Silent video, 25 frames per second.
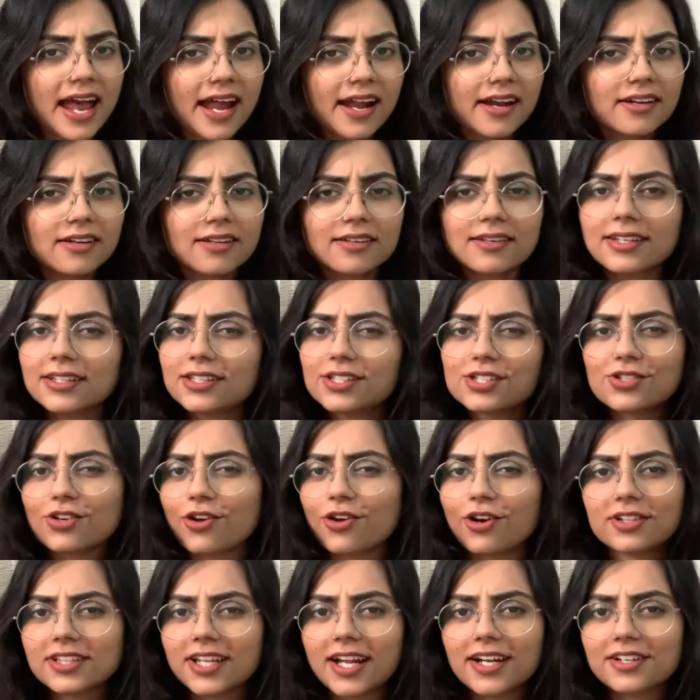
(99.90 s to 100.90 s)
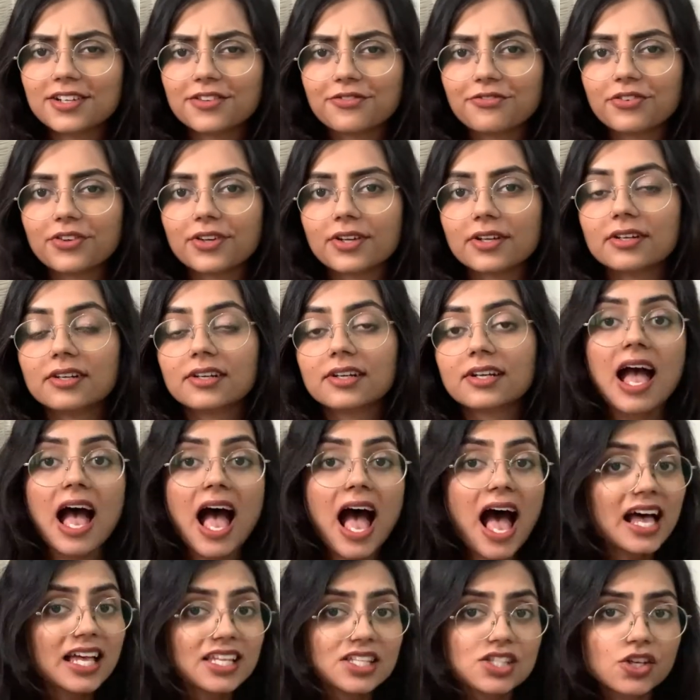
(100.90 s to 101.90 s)
And it's not that difficult.
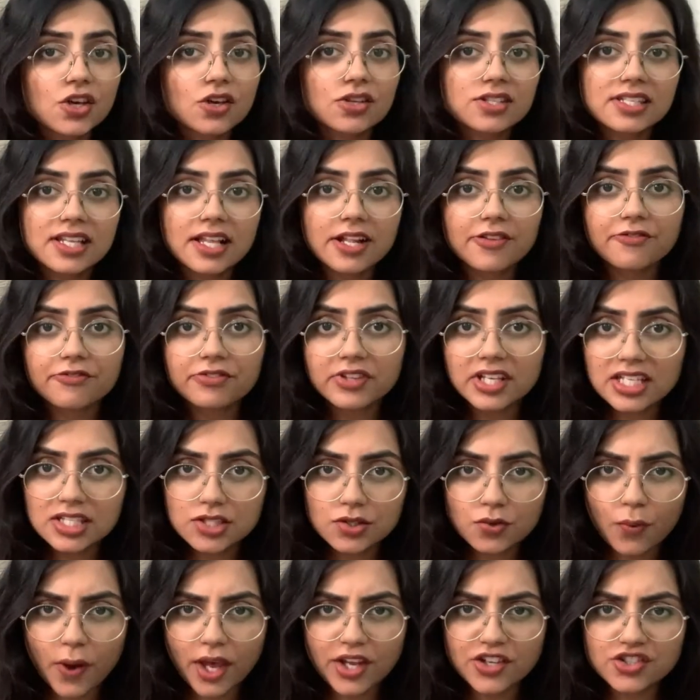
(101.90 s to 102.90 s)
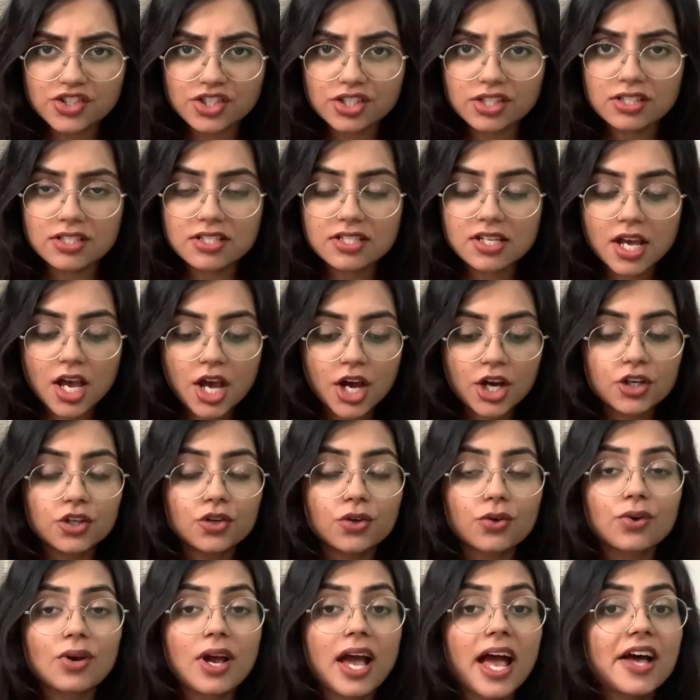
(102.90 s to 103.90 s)
Ask yourself these questions.
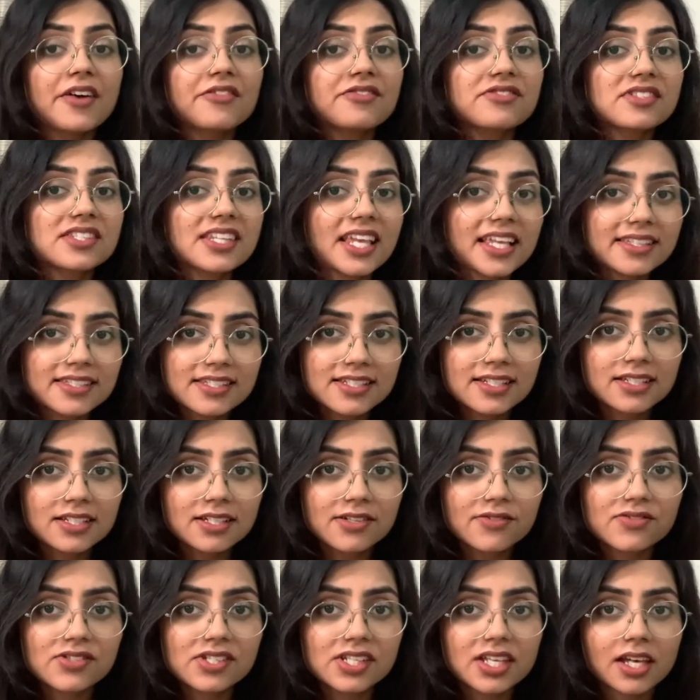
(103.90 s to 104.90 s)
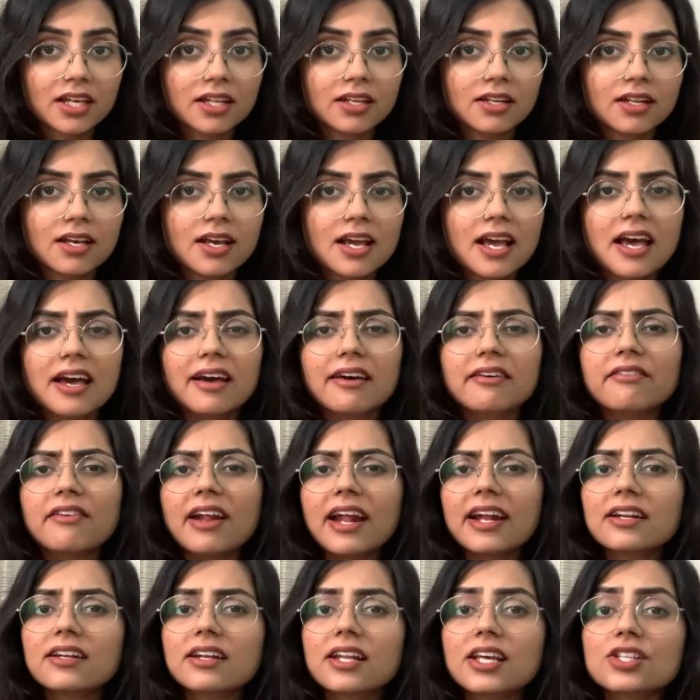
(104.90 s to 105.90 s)
Do you have sensitive skin?
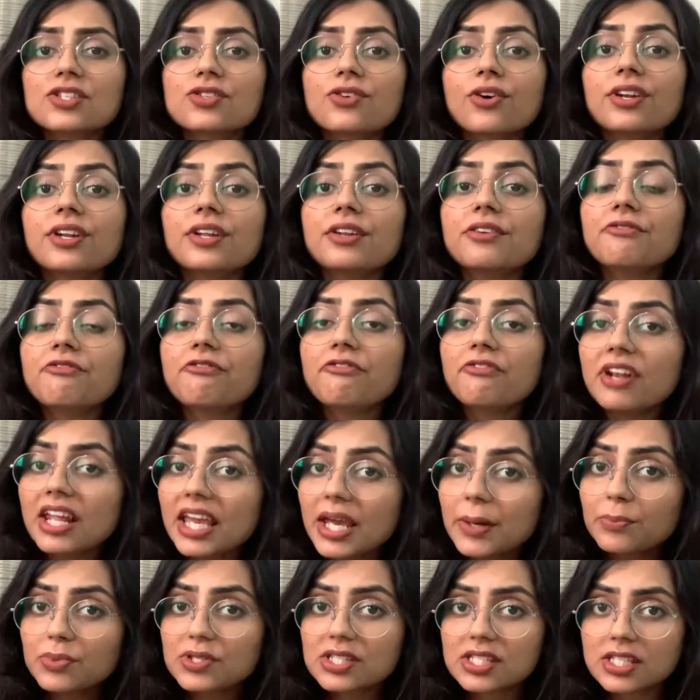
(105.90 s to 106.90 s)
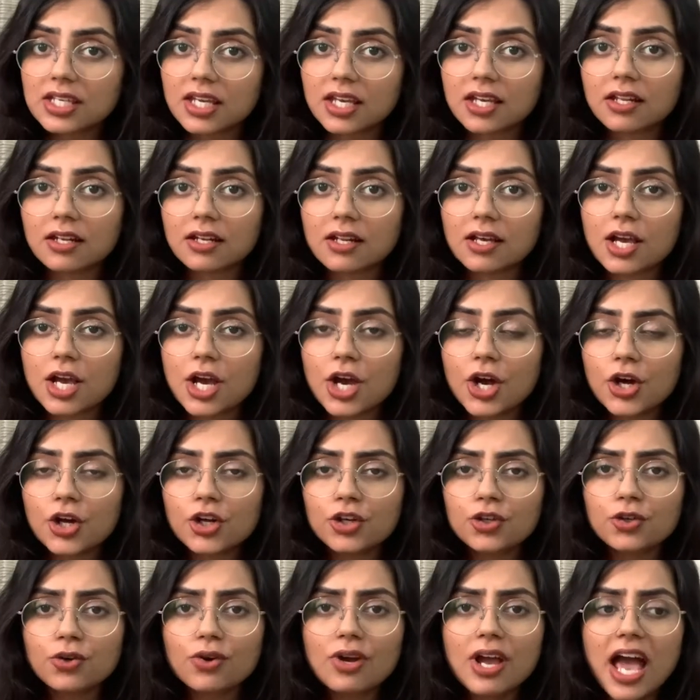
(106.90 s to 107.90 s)
Redness or inflamed skin?
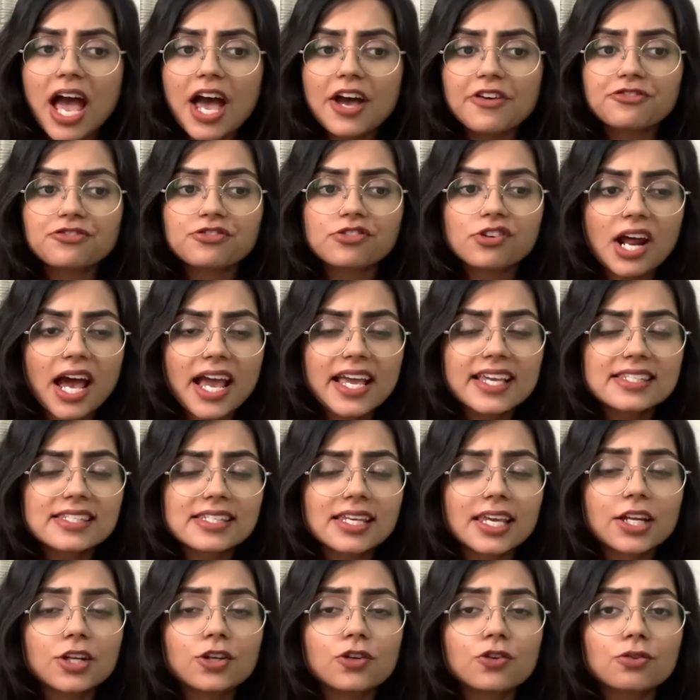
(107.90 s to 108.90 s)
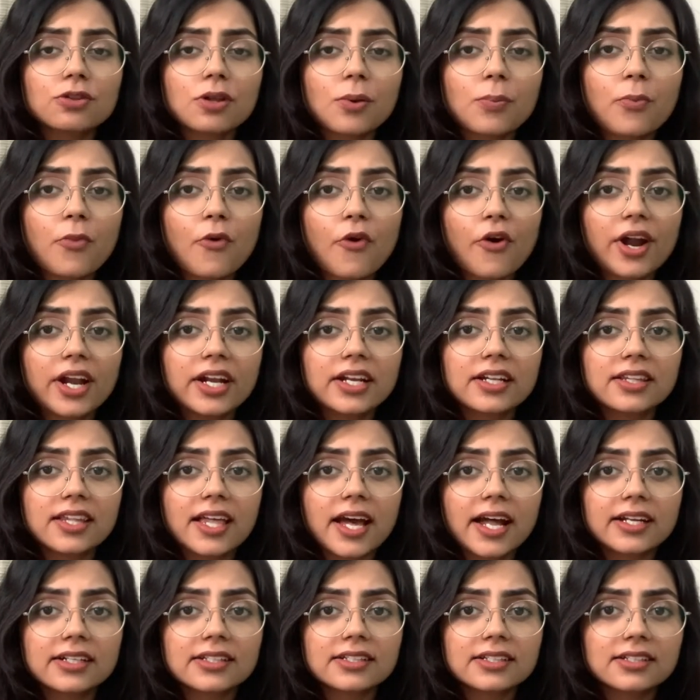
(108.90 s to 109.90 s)
Do you have dry skin to the point
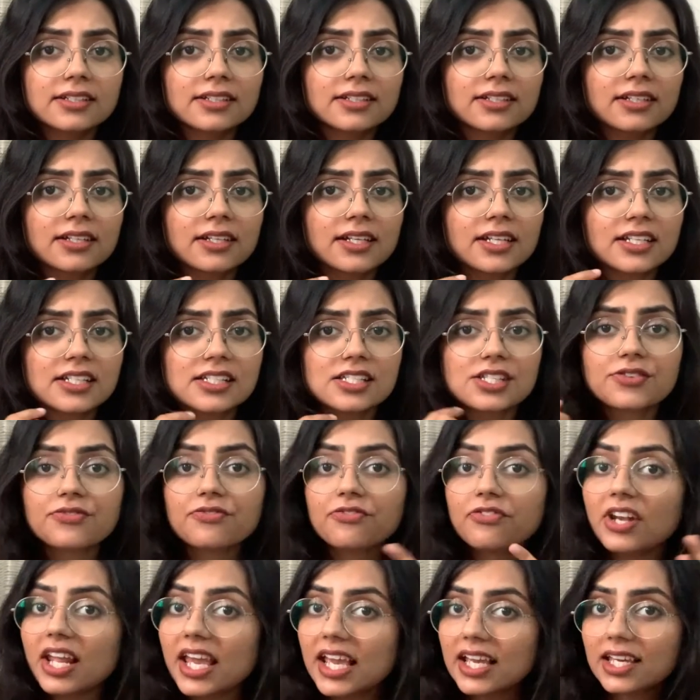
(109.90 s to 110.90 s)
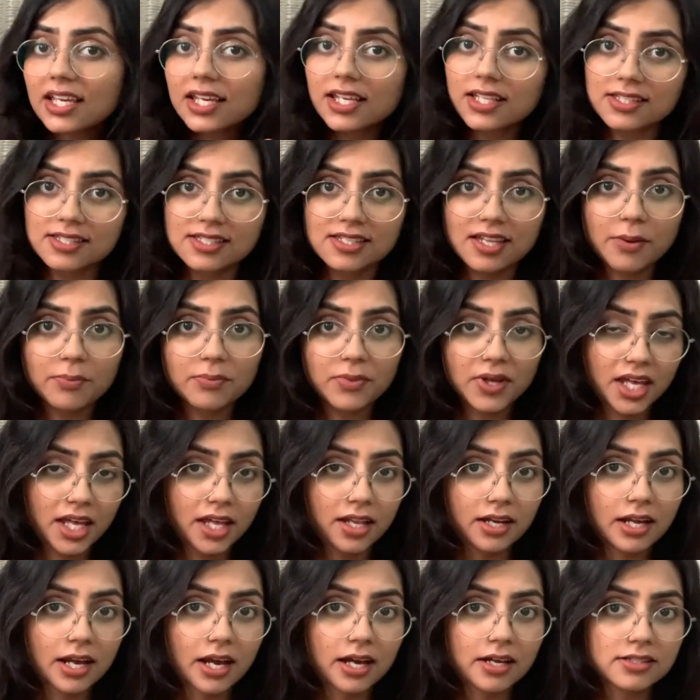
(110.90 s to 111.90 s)
that it is flaky in some
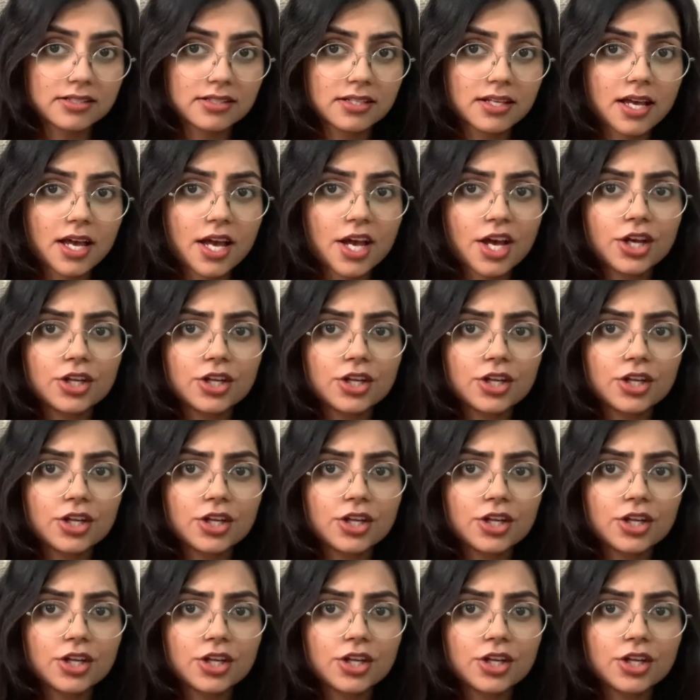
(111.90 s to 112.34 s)
areas?